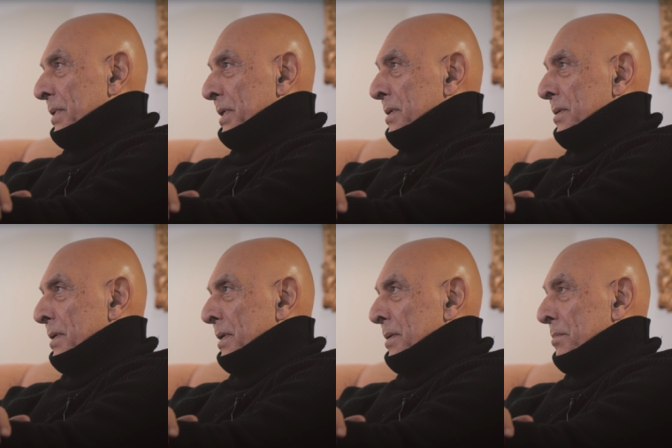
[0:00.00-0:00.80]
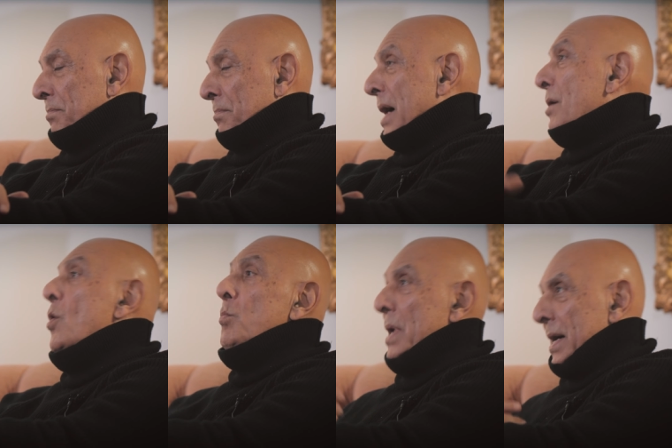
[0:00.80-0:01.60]
in my
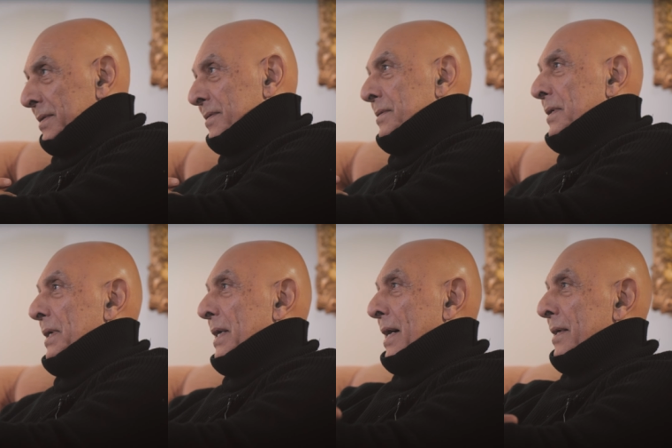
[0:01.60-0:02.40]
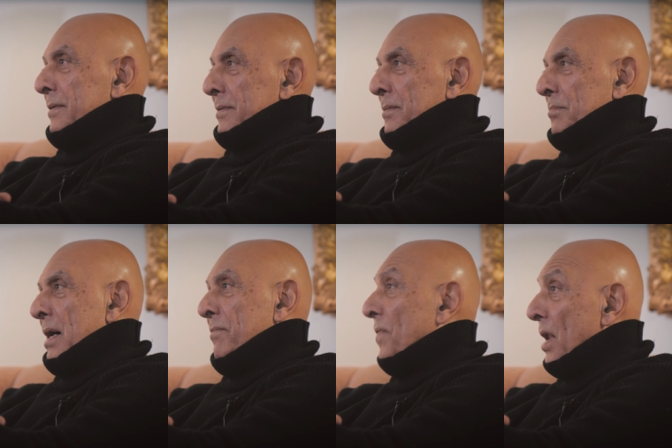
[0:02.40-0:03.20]
homeland and
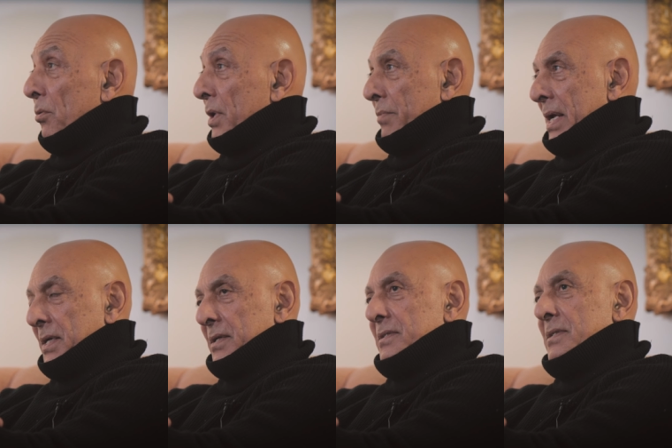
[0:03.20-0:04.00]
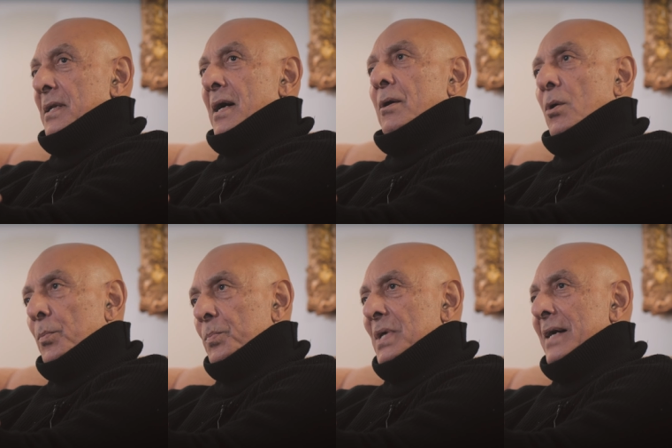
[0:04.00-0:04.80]
my fellow Iranians. And I
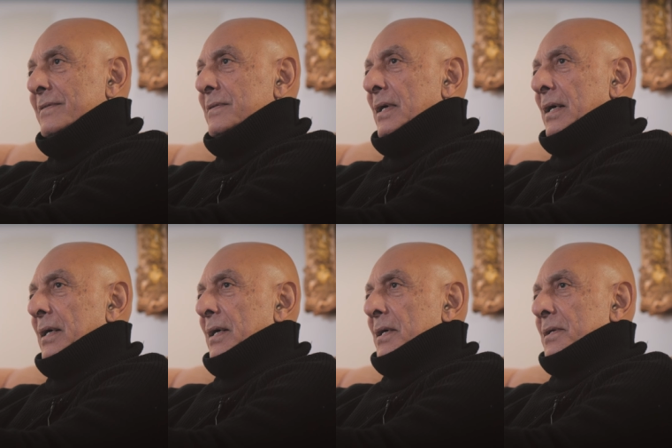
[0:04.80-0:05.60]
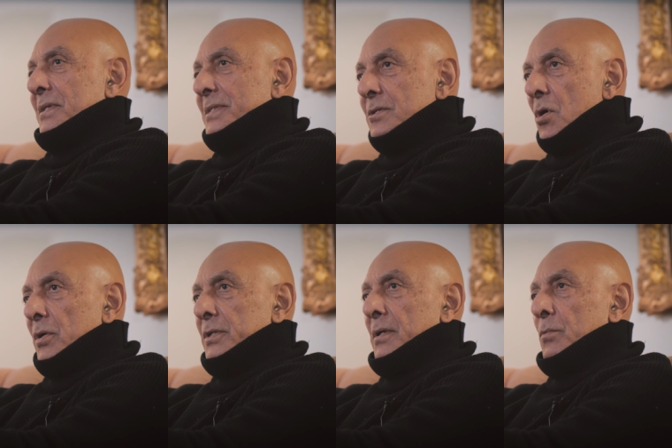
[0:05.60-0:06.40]
hope that this
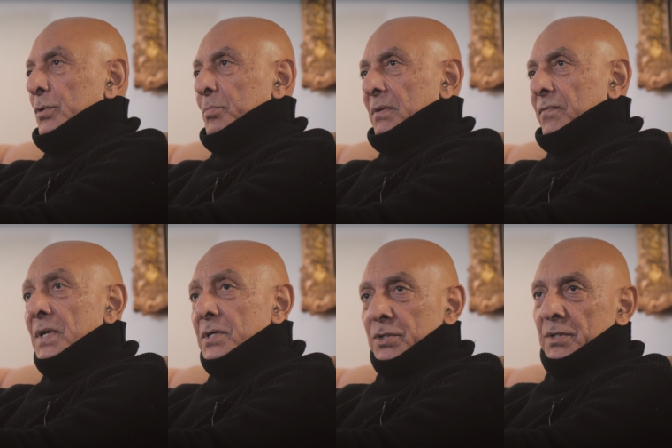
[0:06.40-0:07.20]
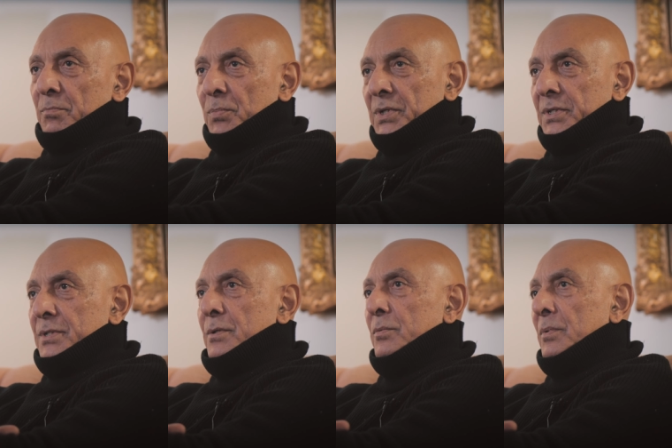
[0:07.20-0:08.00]
song would be finished pretty
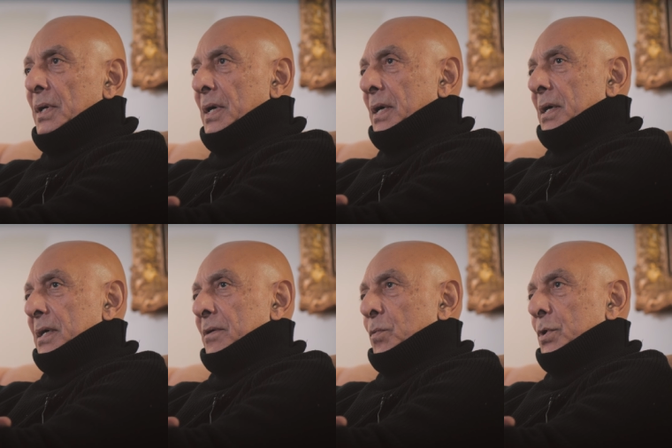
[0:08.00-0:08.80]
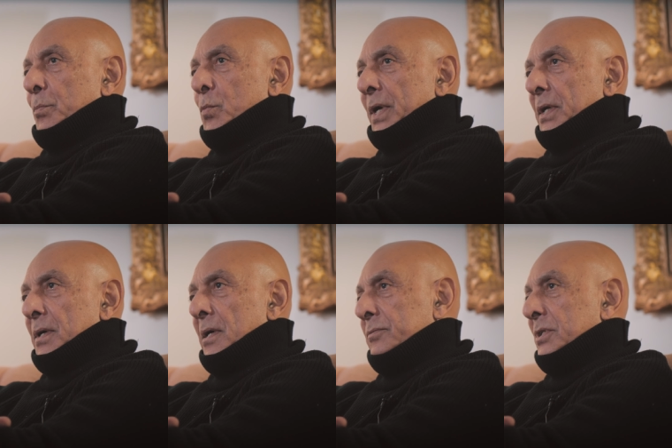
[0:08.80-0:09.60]
soon, if we could bring
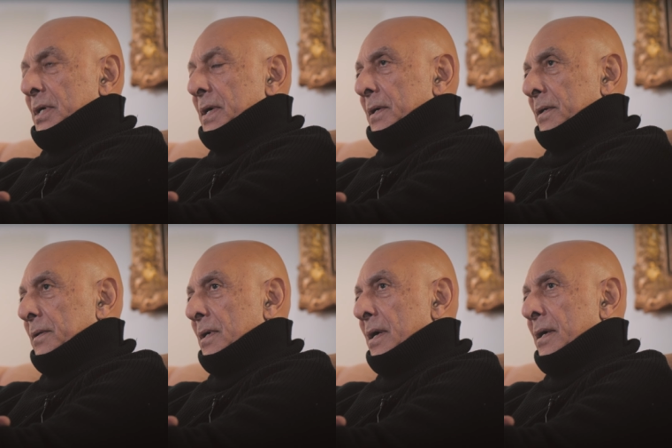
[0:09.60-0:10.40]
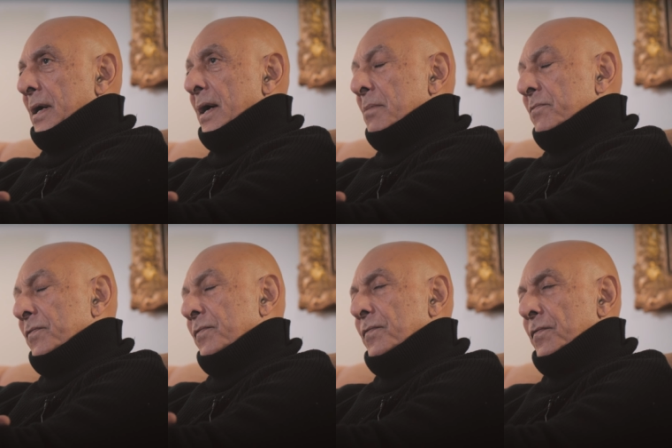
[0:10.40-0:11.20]
it out. I
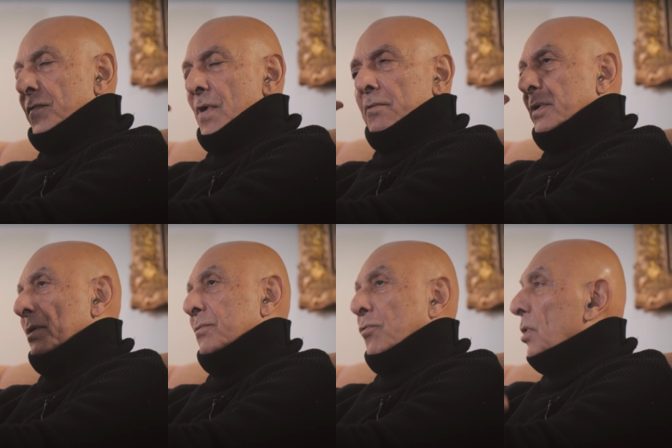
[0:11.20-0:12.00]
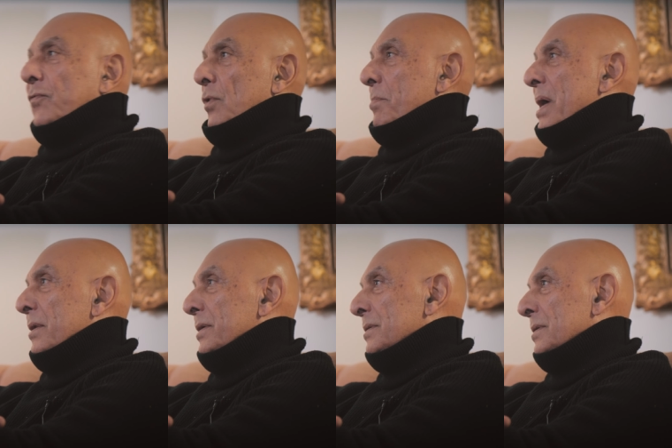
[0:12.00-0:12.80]
am very thoughtful
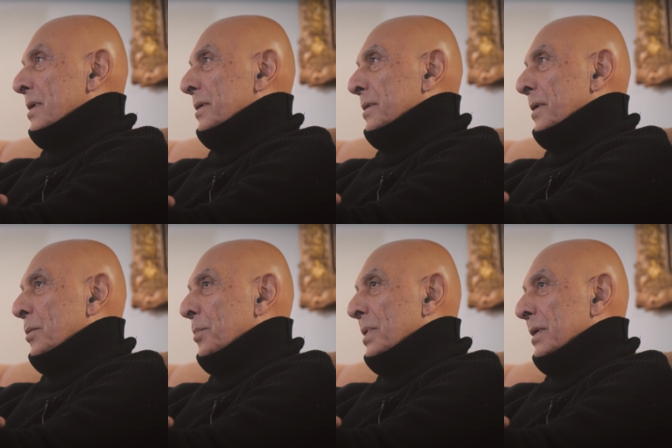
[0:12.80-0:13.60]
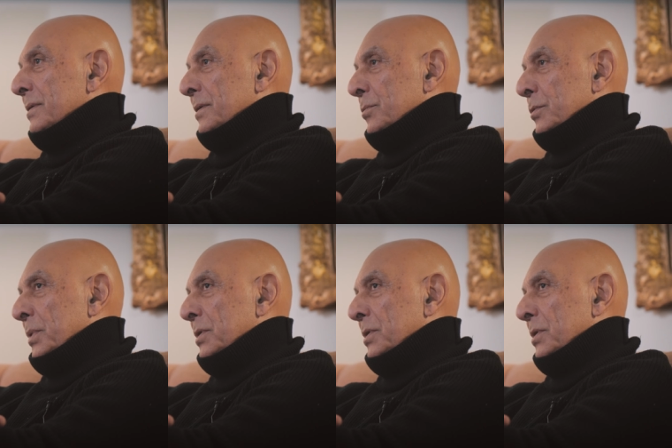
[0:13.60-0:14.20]
about it, and I hope that it would